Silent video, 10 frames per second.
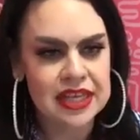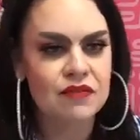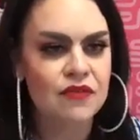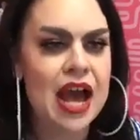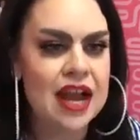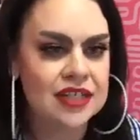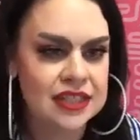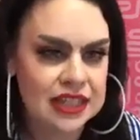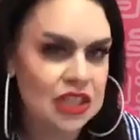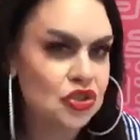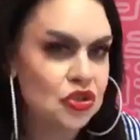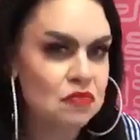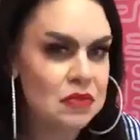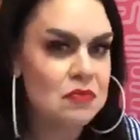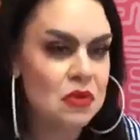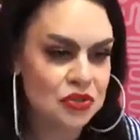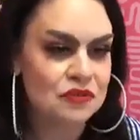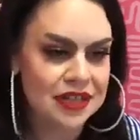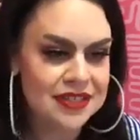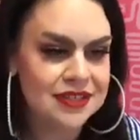In fact, it should be most
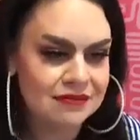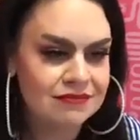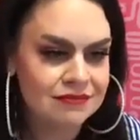of us.